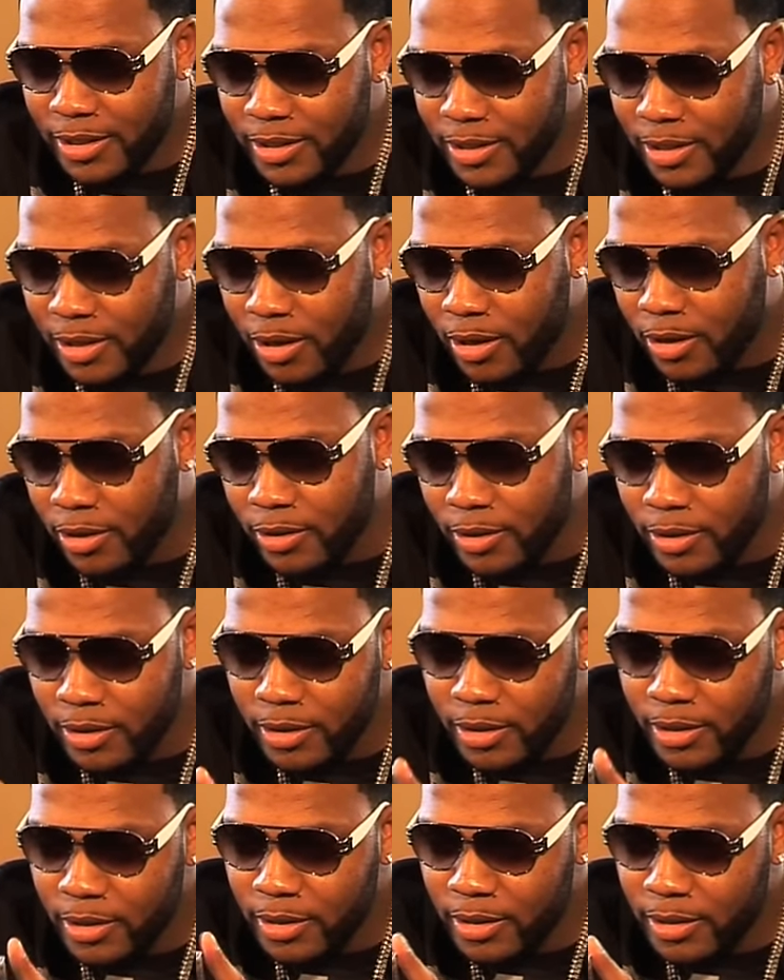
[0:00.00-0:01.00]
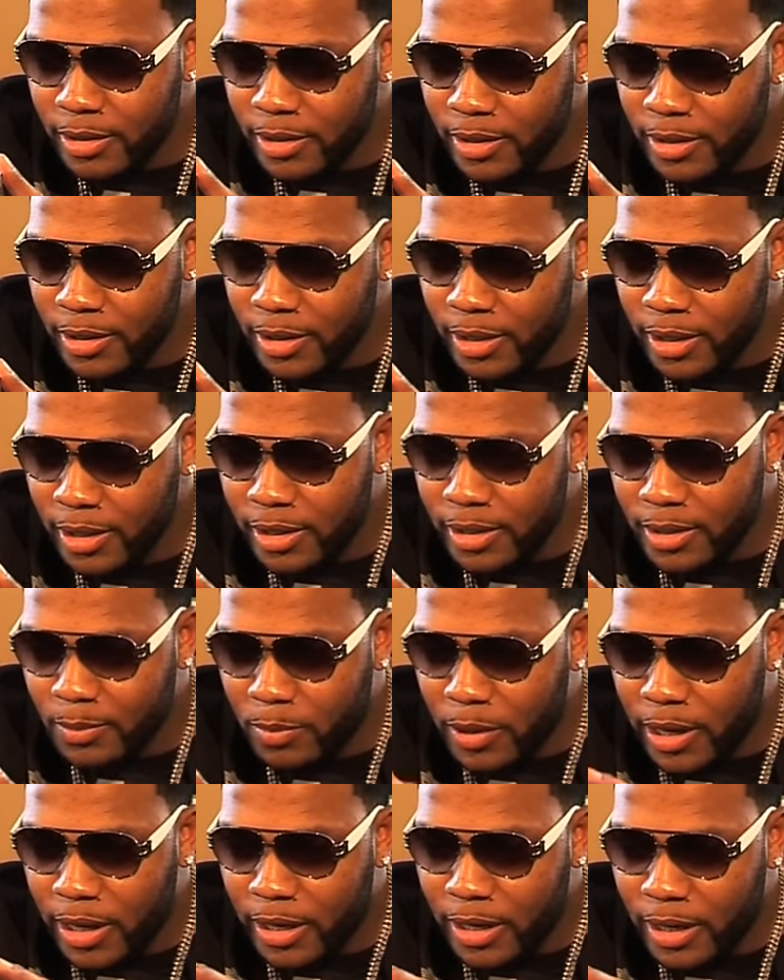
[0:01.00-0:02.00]
Sloth. Yeah. In the
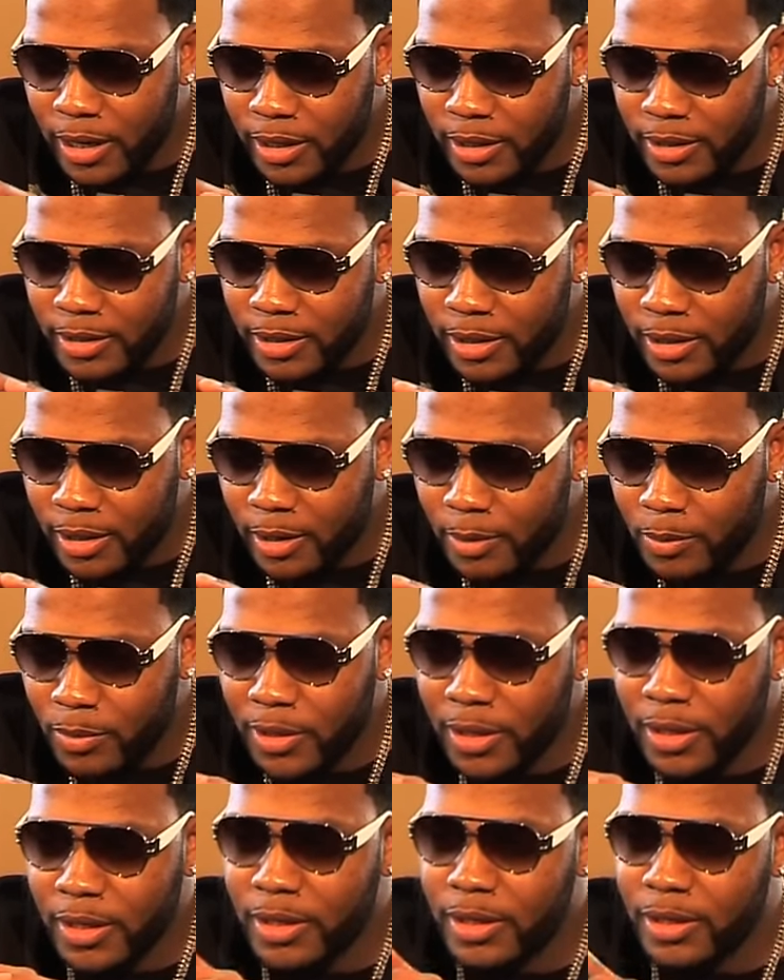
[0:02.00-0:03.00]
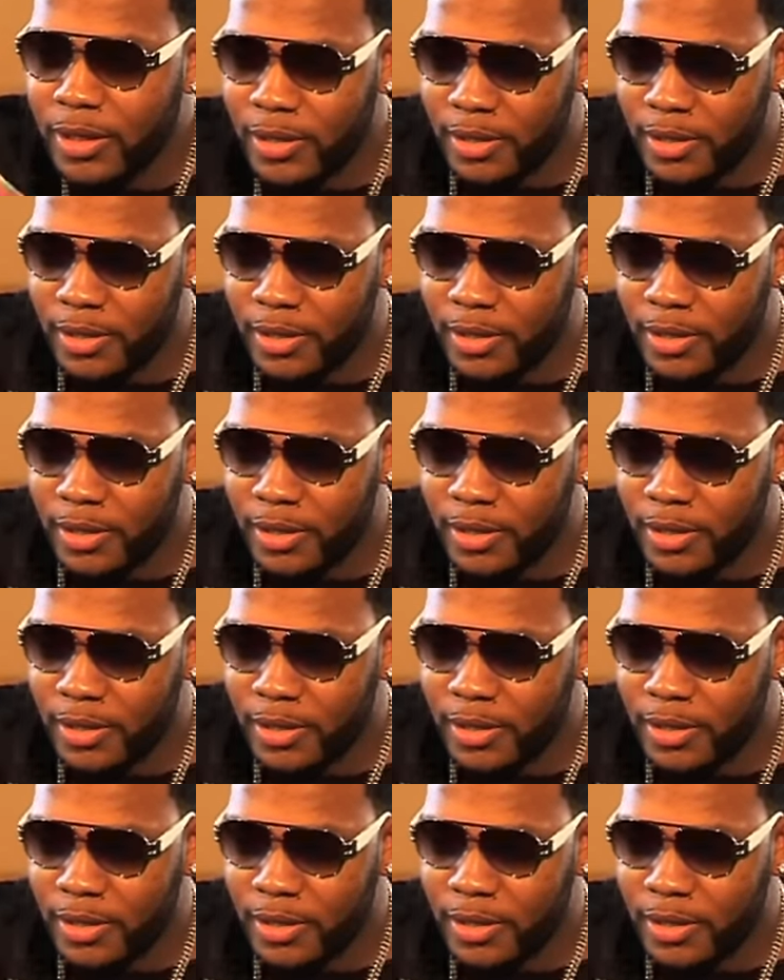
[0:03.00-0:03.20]
spotlight, it's hard being good.